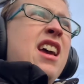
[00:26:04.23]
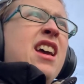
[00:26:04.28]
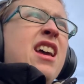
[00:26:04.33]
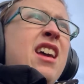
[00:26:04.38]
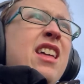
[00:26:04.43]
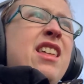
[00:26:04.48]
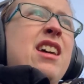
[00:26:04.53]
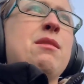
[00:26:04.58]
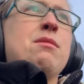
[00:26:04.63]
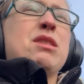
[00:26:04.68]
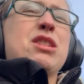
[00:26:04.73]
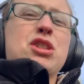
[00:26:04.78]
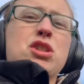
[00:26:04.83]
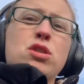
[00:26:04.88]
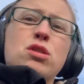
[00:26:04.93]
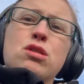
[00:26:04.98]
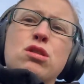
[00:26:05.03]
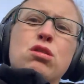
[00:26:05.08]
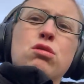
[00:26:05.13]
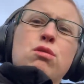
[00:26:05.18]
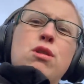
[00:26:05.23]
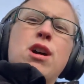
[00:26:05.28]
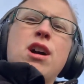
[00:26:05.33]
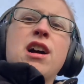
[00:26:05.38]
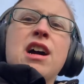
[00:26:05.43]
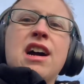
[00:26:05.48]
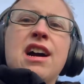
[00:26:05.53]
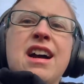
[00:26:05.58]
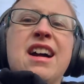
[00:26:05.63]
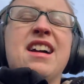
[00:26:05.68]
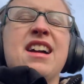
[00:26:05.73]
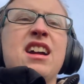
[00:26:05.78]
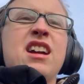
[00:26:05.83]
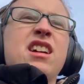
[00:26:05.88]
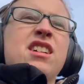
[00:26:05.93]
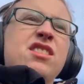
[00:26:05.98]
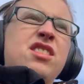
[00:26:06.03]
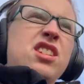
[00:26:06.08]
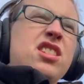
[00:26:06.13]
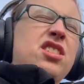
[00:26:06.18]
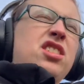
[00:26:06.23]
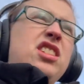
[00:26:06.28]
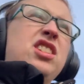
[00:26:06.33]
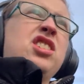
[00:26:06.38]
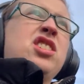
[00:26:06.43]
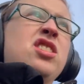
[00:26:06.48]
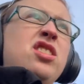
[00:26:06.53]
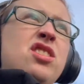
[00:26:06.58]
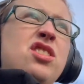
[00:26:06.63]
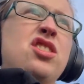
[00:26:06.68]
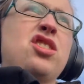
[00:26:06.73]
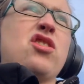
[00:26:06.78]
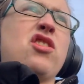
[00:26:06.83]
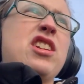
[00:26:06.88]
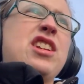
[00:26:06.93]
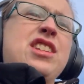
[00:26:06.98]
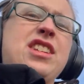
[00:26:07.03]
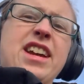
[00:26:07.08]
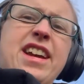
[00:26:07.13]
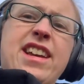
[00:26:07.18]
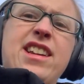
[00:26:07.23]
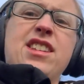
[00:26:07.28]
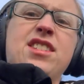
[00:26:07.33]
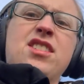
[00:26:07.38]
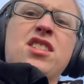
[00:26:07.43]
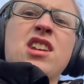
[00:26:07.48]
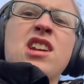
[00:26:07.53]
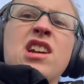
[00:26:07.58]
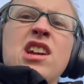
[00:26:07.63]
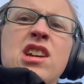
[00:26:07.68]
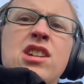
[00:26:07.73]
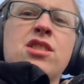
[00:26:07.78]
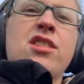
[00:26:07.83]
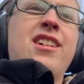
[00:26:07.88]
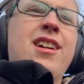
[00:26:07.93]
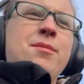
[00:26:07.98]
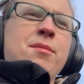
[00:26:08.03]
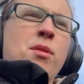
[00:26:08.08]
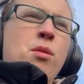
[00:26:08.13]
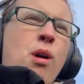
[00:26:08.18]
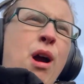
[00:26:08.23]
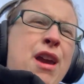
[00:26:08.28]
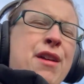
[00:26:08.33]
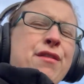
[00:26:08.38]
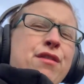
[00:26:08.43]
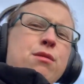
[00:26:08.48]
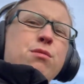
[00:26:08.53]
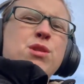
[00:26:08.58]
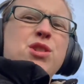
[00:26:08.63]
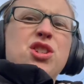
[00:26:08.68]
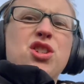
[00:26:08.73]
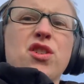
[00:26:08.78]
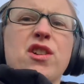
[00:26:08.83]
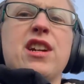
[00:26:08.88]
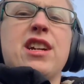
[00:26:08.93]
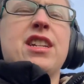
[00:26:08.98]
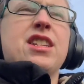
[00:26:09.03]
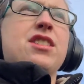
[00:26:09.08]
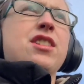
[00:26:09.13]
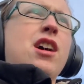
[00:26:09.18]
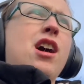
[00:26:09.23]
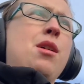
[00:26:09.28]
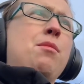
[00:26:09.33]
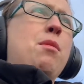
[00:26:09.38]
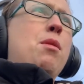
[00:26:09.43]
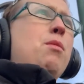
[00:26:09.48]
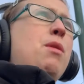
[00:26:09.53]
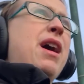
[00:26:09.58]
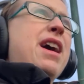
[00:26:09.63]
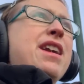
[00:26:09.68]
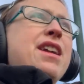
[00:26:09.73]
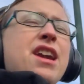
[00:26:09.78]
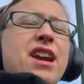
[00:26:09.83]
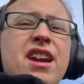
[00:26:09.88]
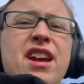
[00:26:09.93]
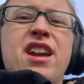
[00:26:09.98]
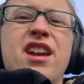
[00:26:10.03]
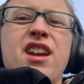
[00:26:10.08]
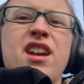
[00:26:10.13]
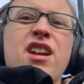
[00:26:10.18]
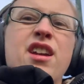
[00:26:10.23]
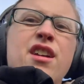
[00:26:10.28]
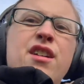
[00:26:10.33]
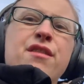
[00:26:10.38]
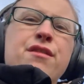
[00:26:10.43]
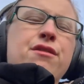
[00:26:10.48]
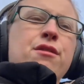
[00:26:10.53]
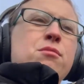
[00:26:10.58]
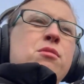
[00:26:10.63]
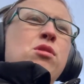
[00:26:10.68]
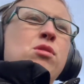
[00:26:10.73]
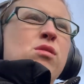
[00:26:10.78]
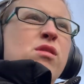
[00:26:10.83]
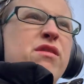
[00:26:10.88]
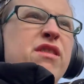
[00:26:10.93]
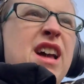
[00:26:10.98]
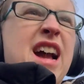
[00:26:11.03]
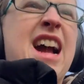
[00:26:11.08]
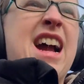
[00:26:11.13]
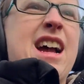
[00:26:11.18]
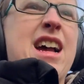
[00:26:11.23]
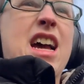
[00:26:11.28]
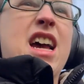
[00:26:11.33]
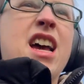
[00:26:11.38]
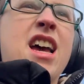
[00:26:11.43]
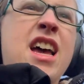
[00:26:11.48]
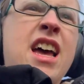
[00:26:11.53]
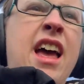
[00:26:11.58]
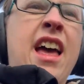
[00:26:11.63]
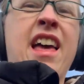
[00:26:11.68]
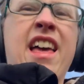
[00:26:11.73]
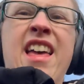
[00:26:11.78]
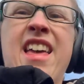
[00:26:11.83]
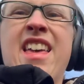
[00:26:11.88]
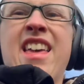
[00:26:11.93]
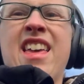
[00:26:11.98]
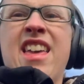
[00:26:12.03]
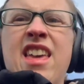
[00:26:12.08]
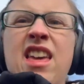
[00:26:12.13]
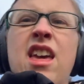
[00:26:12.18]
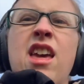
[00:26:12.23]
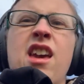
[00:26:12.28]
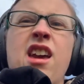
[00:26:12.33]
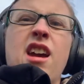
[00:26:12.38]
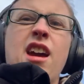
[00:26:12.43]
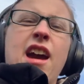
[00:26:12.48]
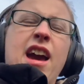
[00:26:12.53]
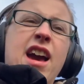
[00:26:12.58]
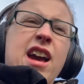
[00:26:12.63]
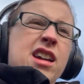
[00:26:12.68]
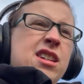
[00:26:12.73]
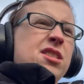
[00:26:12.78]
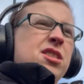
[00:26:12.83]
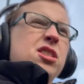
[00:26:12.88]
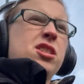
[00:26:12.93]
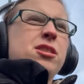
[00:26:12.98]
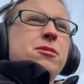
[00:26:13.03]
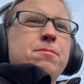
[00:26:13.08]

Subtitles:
that the school does these non-screen days, time away from the screen, time away from all of that, as